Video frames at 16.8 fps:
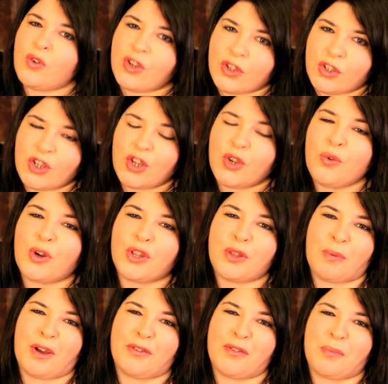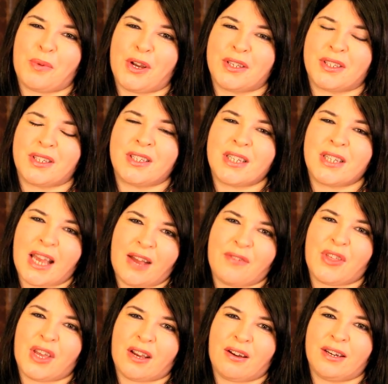You are the perfect person to
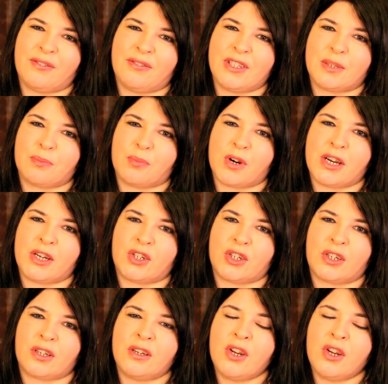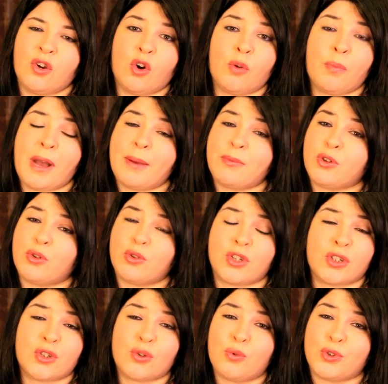have that kind of inspiration, or perhaps you'll
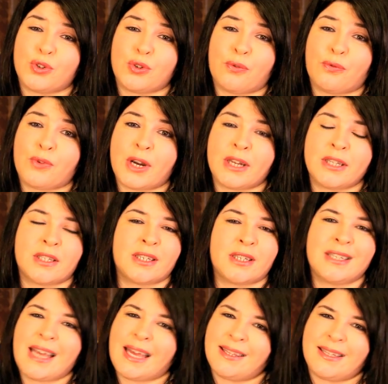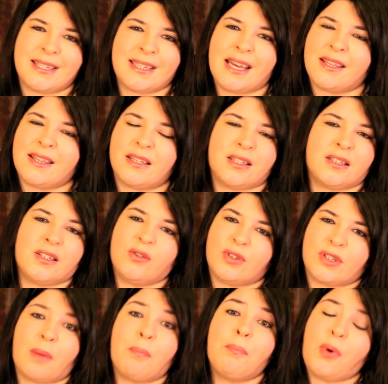just talk to your friends and gather together to do
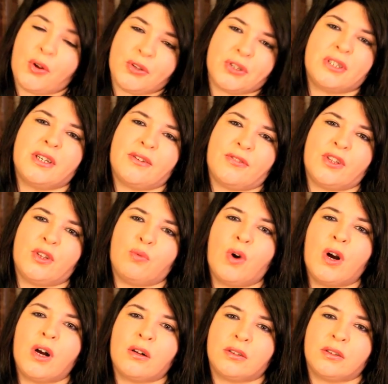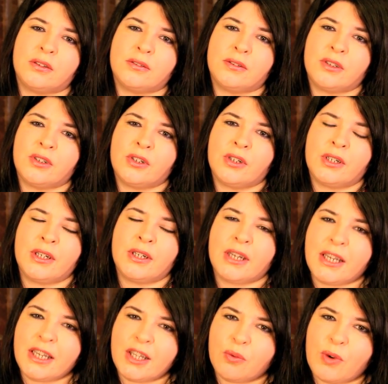some positive in the world.
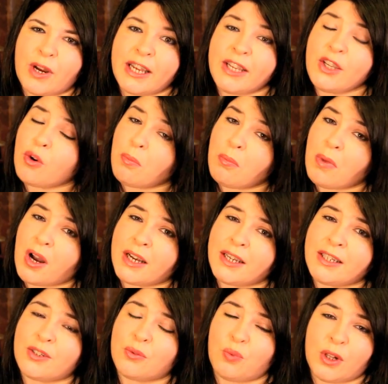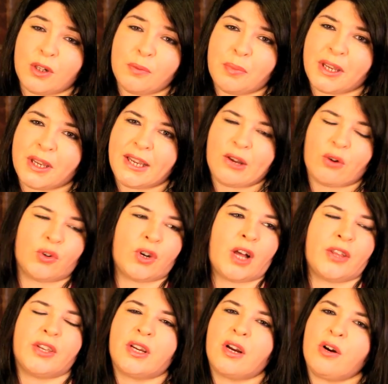Either way, your mind will be on
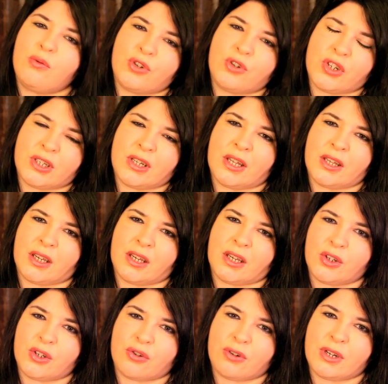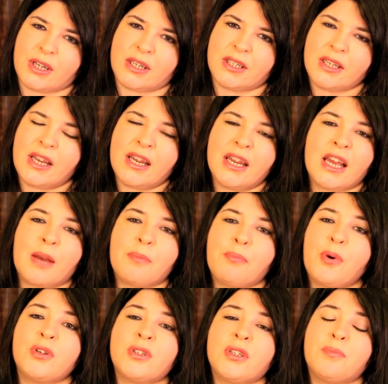other cultures and other countries,
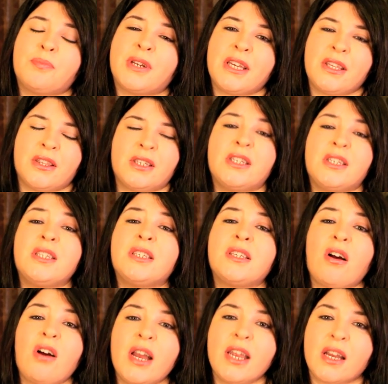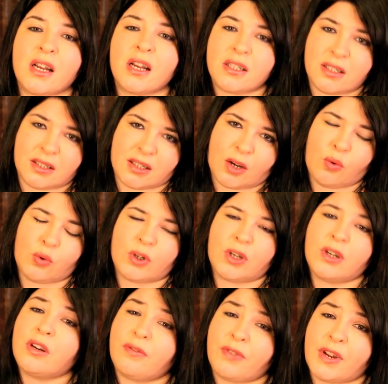and possibly the desire to go on
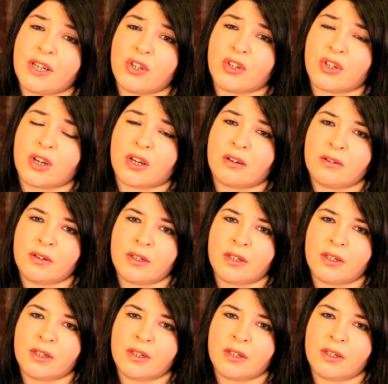an adventure.